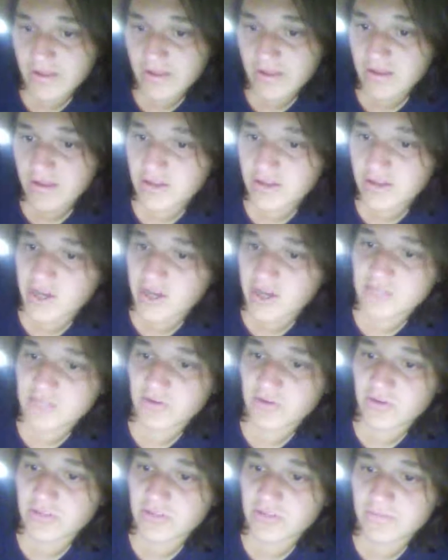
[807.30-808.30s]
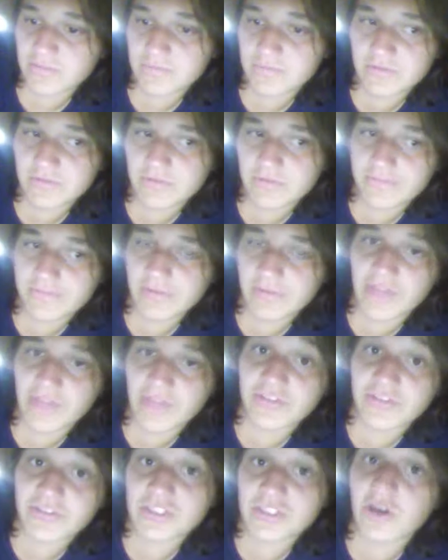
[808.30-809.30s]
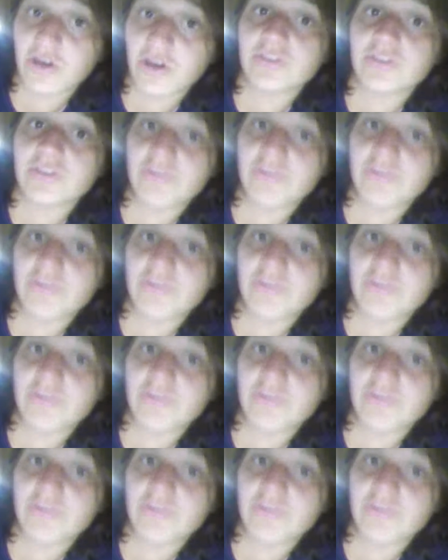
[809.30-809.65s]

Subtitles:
Cosmos, let the stars